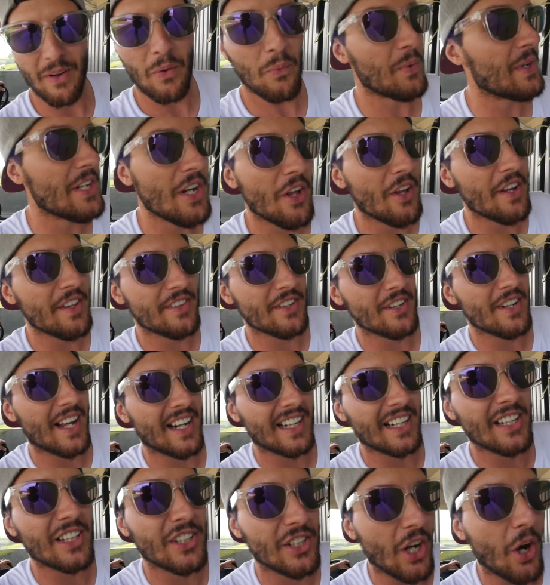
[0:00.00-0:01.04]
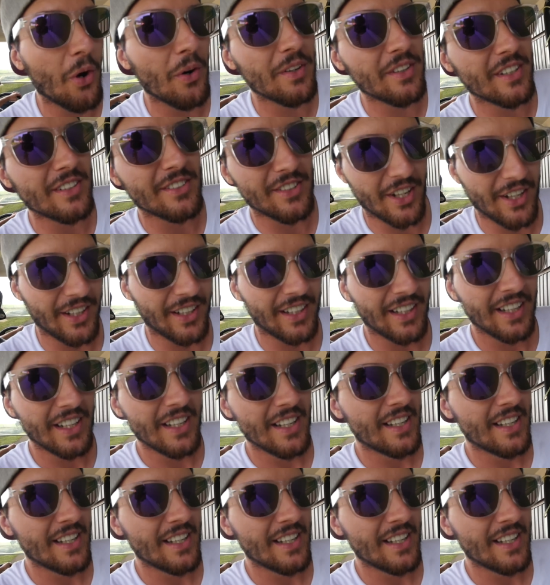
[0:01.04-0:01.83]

We know that they're not gonna go in the dirt.